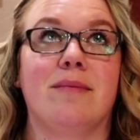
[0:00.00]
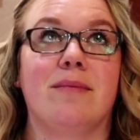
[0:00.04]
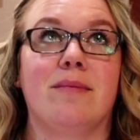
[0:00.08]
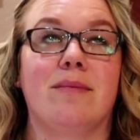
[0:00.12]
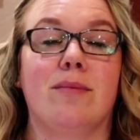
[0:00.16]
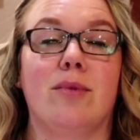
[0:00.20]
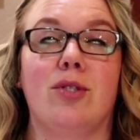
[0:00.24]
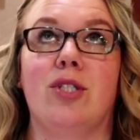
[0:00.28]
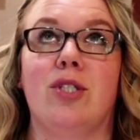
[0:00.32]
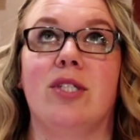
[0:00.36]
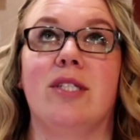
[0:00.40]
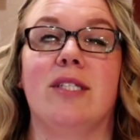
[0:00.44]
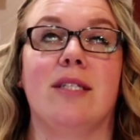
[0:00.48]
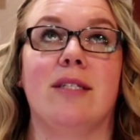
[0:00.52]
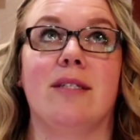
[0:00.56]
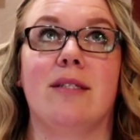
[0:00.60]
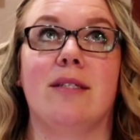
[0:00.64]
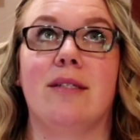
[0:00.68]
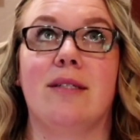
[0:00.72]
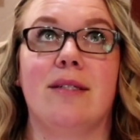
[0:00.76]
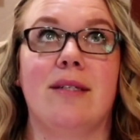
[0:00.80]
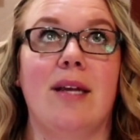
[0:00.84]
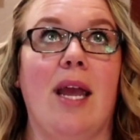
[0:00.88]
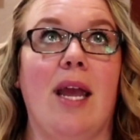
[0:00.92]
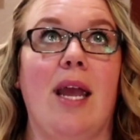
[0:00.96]
which is
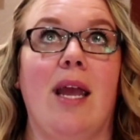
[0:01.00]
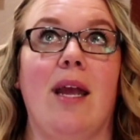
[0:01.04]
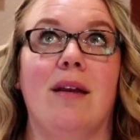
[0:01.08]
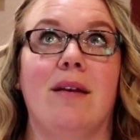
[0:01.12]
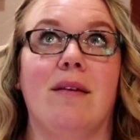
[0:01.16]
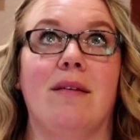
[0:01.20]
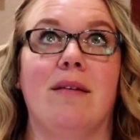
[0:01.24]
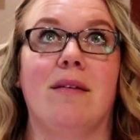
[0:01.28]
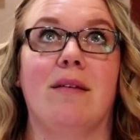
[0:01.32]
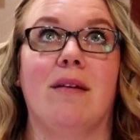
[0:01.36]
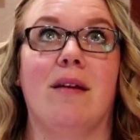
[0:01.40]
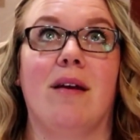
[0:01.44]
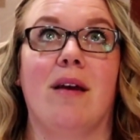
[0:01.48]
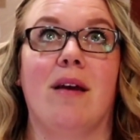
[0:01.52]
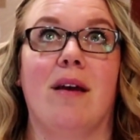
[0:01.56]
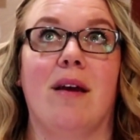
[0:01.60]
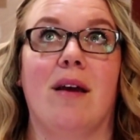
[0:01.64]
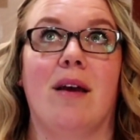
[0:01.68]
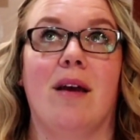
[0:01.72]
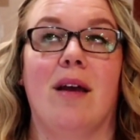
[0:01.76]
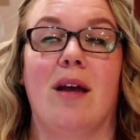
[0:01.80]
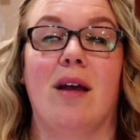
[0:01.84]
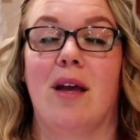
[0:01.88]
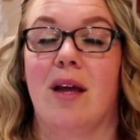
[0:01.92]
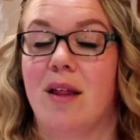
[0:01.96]
insane.
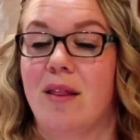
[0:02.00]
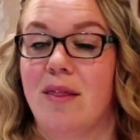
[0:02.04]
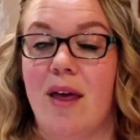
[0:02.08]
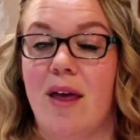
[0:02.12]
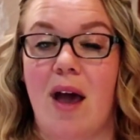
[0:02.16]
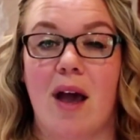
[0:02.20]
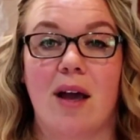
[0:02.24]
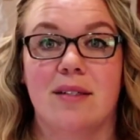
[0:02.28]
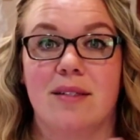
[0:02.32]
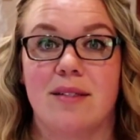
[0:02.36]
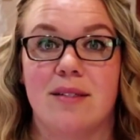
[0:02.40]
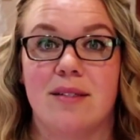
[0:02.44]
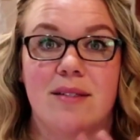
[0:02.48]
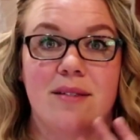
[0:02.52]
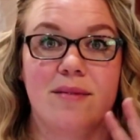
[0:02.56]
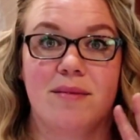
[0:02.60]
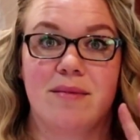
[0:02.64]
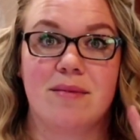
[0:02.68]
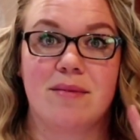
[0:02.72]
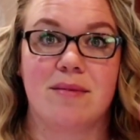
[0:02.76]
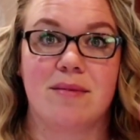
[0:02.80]
That's